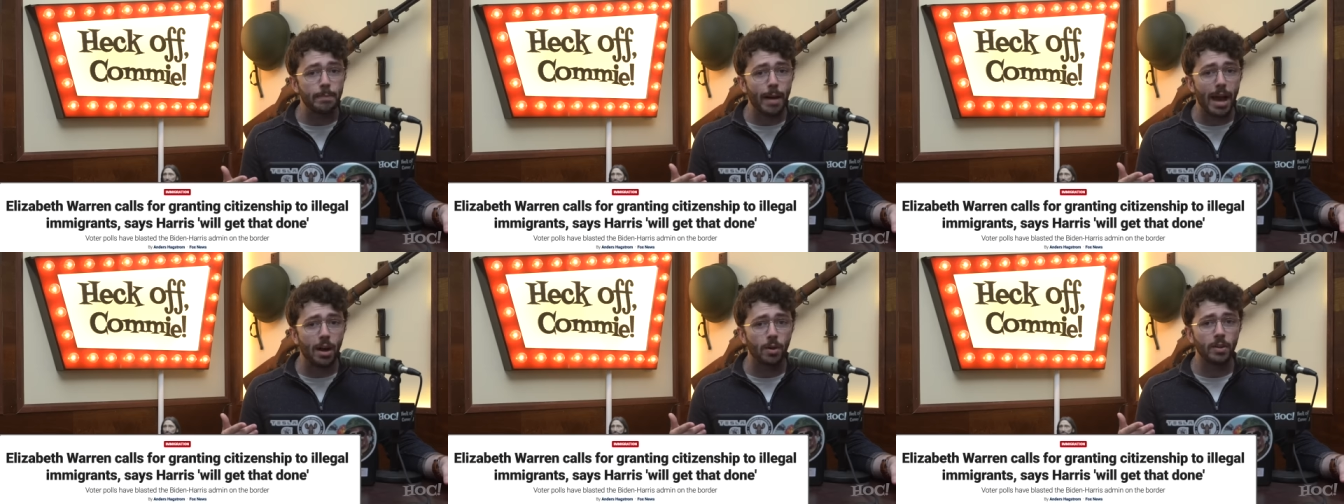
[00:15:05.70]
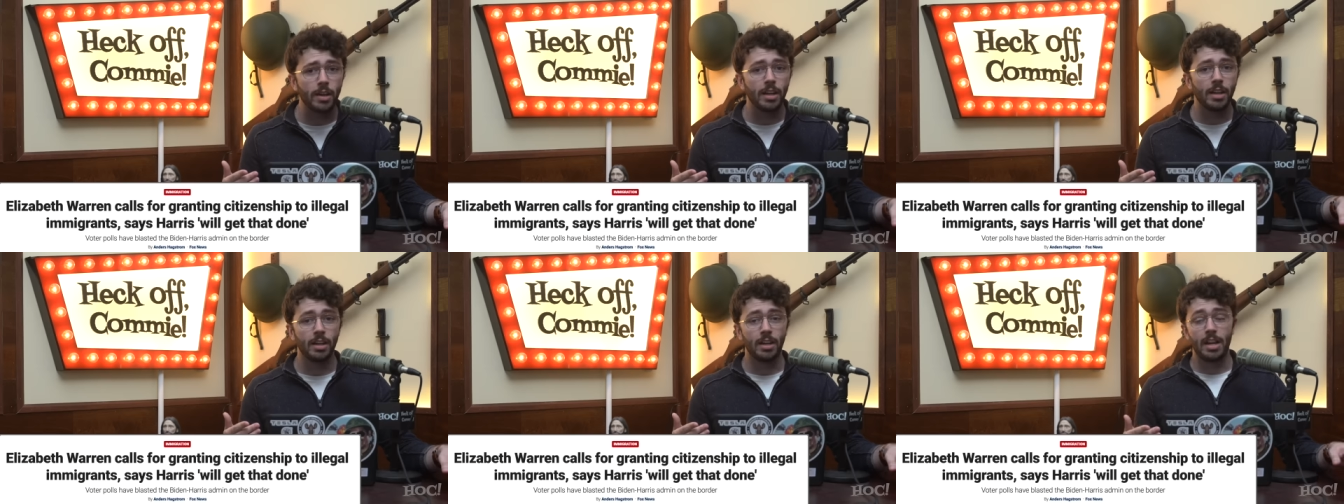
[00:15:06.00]

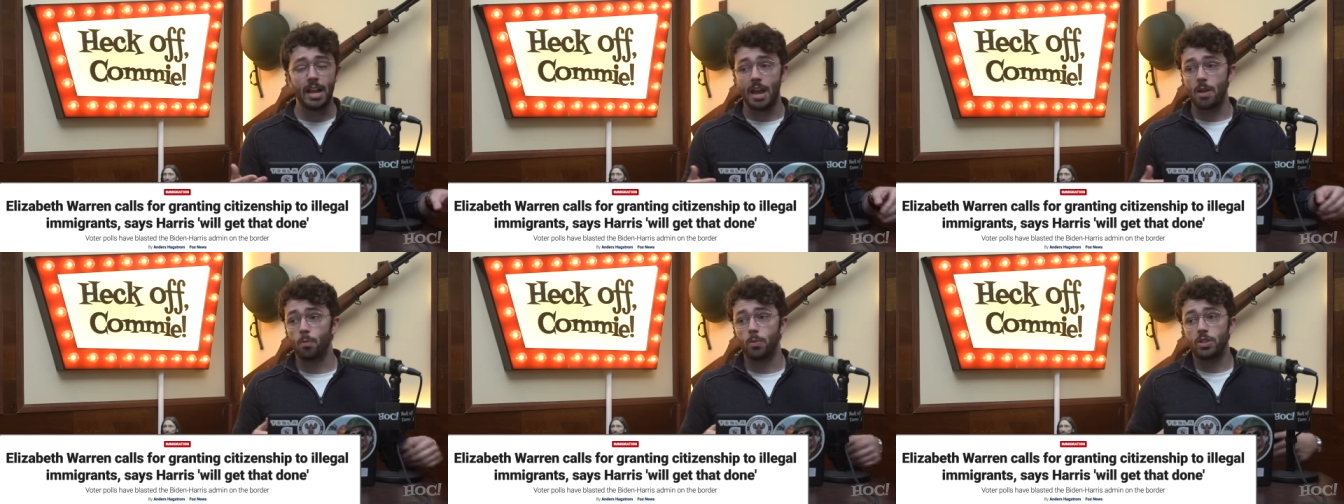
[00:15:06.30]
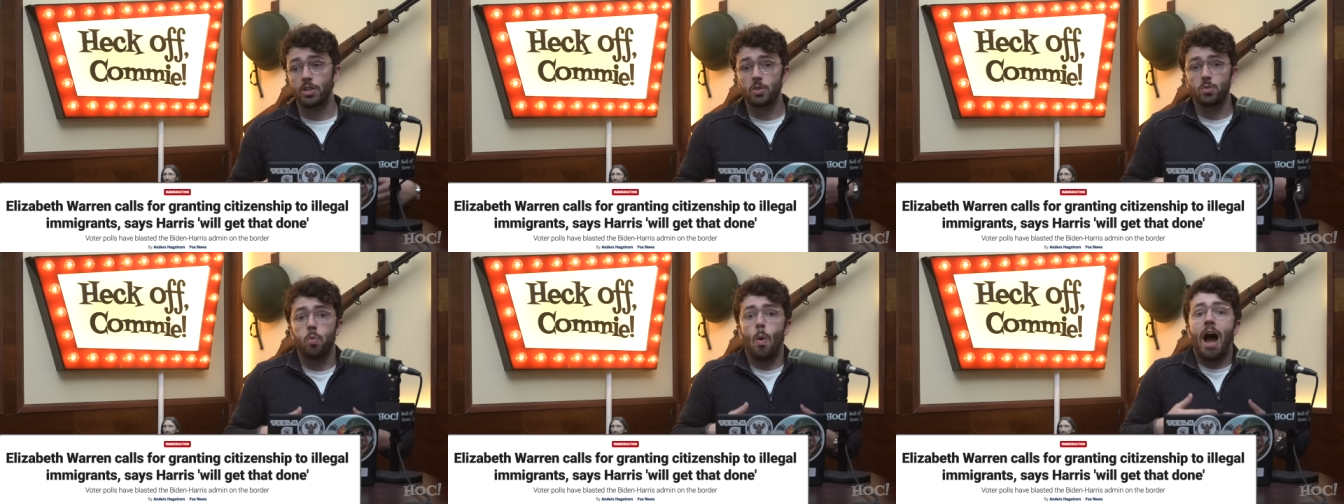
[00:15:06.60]
about, and
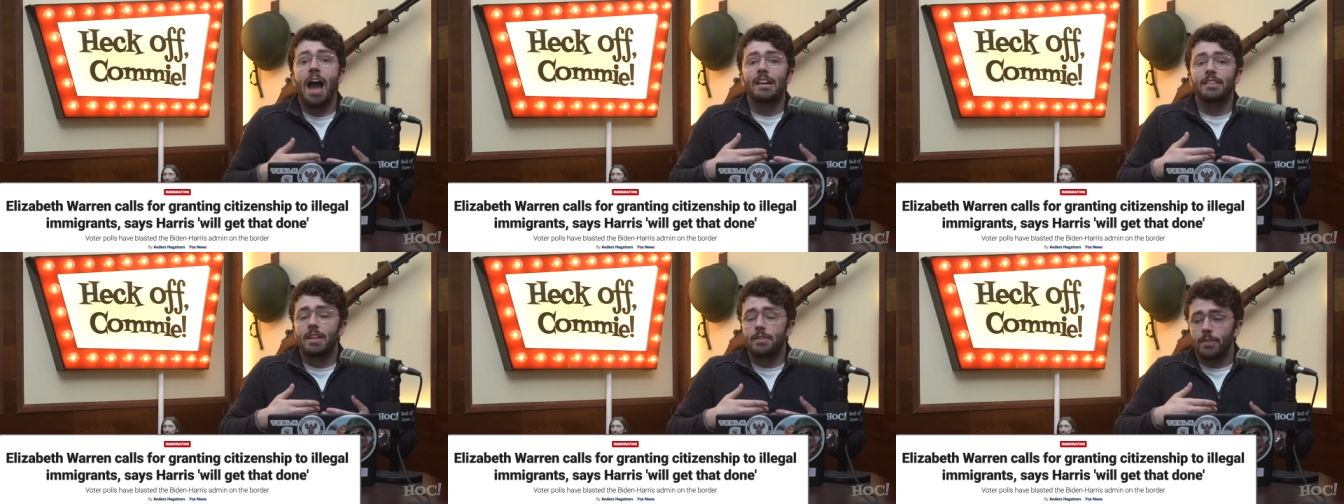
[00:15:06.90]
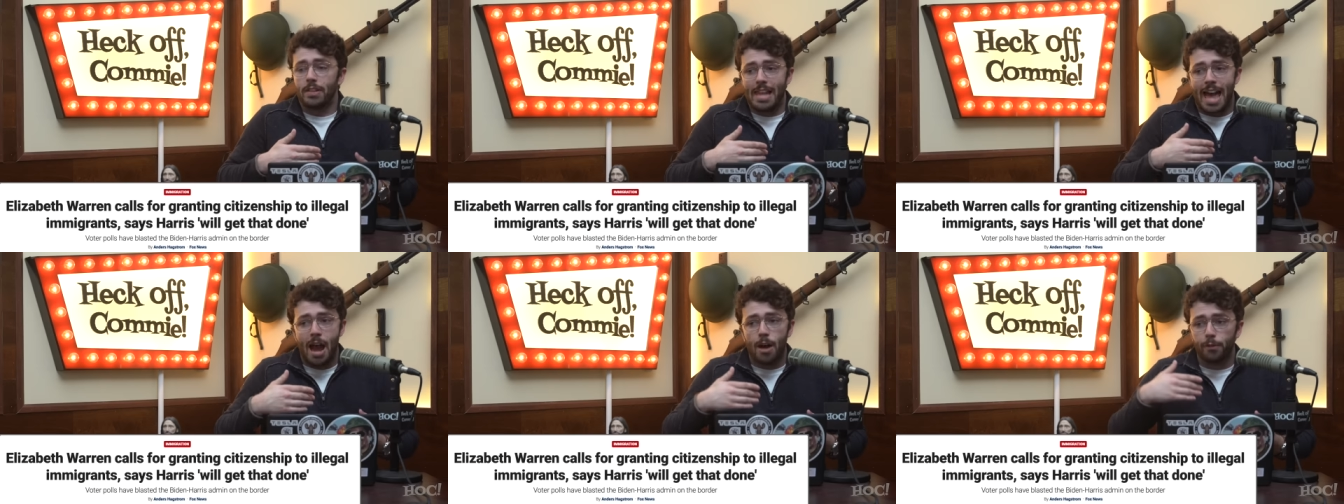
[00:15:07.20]
which is why they've
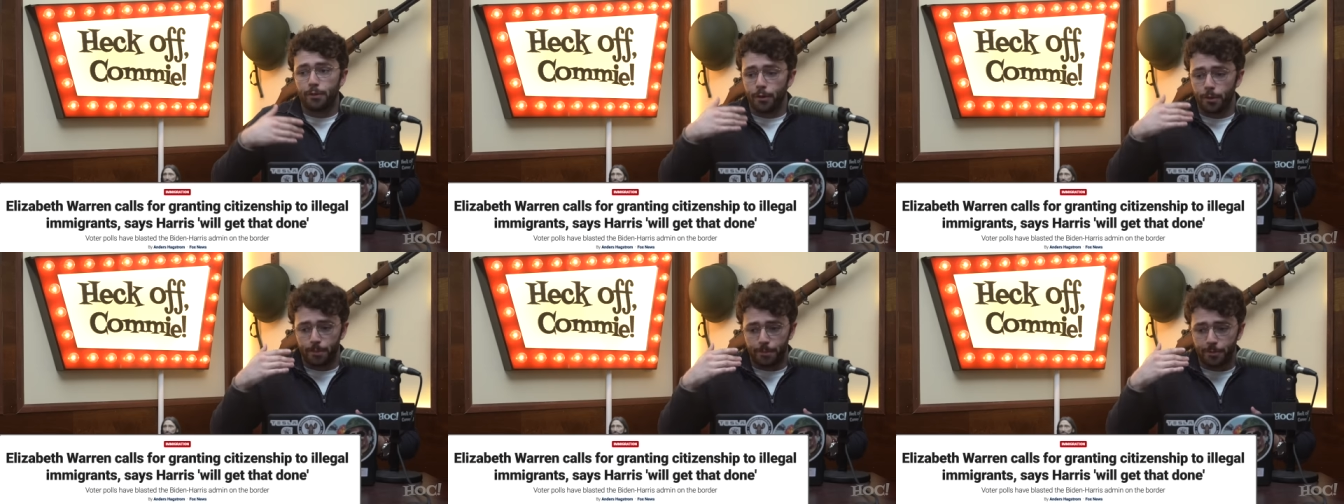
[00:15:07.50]
allowed for